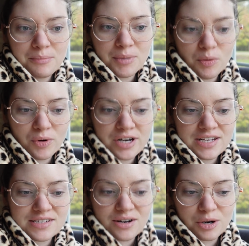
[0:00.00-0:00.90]
but one
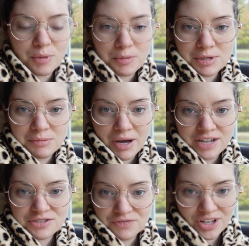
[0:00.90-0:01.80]
is our pumpkin
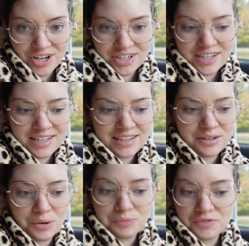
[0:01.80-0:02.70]
patch vlog
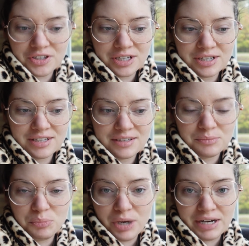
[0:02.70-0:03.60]
that hopefully
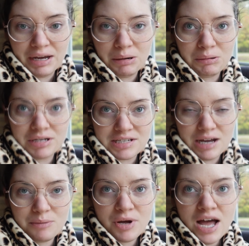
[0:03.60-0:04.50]
by now is
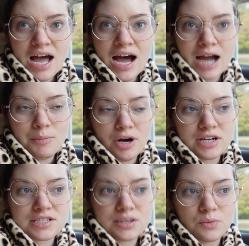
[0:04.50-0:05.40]
up. I'm
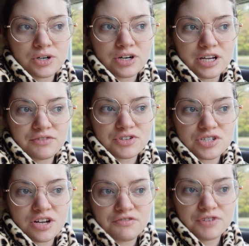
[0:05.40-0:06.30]
honestly wondering if
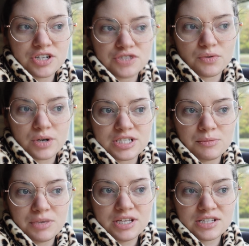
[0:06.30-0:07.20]
there's enough footage for it to
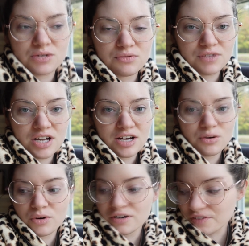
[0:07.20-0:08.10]
be its own
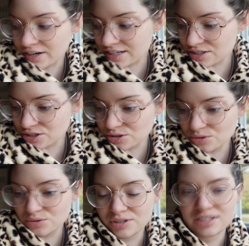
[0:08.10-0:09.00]
vlog or if I need
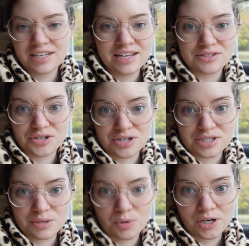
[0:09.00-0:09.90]
to insert
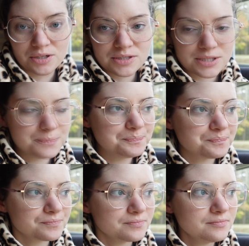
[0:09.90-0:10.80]
it somewhere else.
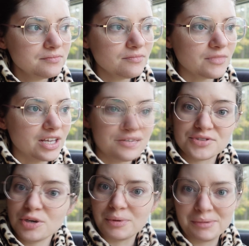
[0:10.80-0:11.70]
If
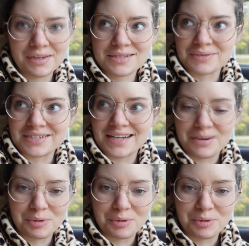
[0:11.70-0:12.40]
so, maybe that's what today